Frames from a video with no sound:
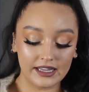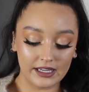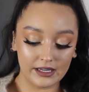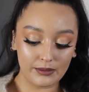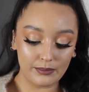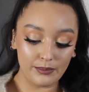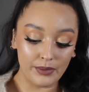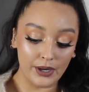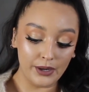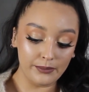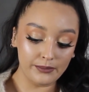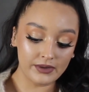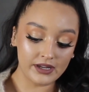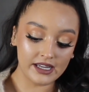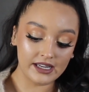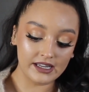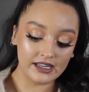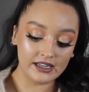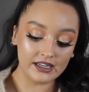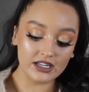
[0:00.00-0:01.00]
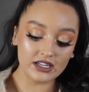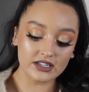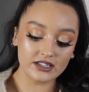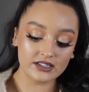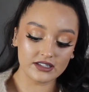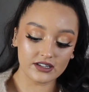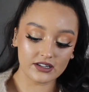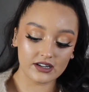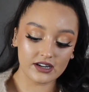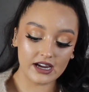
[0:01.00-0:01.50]
like pumpkin
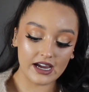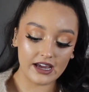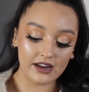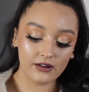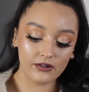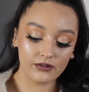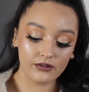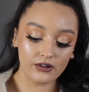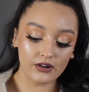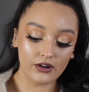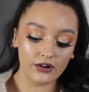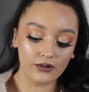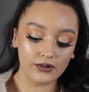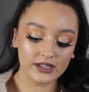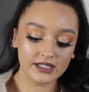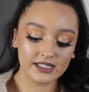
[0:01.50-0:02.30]
dessert, I don't know.